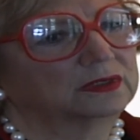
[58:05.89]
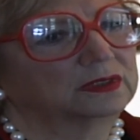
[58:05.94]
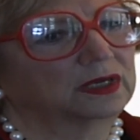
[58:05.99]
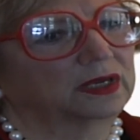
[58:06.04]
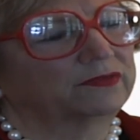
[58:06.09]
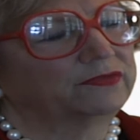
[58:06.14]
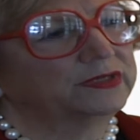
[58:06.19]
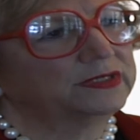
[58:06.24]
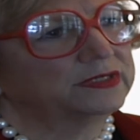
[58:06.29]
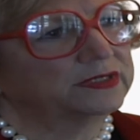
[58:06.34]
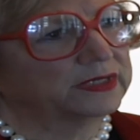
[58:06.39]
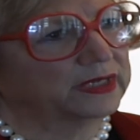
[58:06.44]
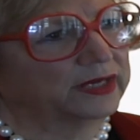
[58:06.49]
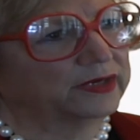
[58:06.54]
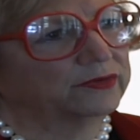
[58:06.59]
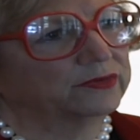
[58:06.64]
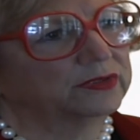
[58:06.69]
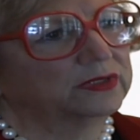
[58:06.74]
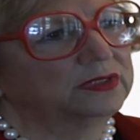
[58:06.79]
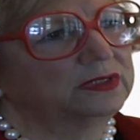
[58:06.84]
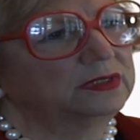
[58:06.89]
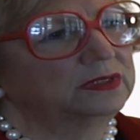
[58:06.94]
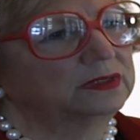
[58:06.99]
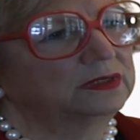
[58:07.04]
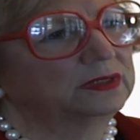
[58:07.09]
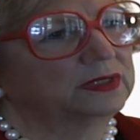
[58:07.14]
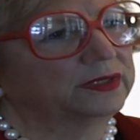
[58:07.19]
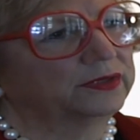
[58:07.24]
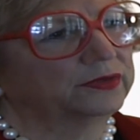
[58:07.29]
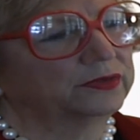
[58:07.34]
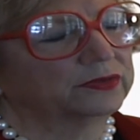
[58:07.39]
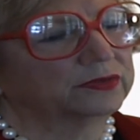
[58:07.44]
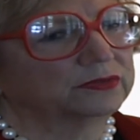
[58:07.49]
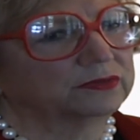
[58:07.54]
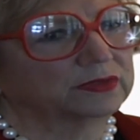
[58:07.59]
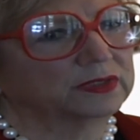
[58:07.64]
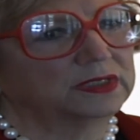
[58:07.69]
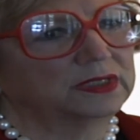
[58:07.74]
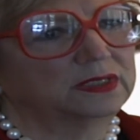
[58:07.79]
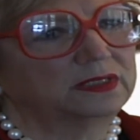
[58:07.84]
of integrity, inner
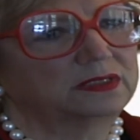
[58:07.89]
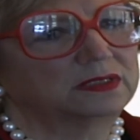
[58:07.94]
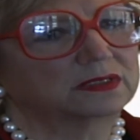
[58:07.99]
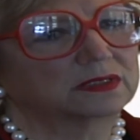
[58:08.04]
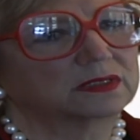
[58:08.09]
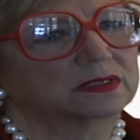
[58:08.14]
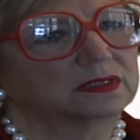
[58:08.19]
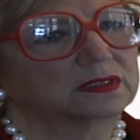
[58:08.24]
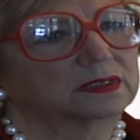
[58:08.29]
grit,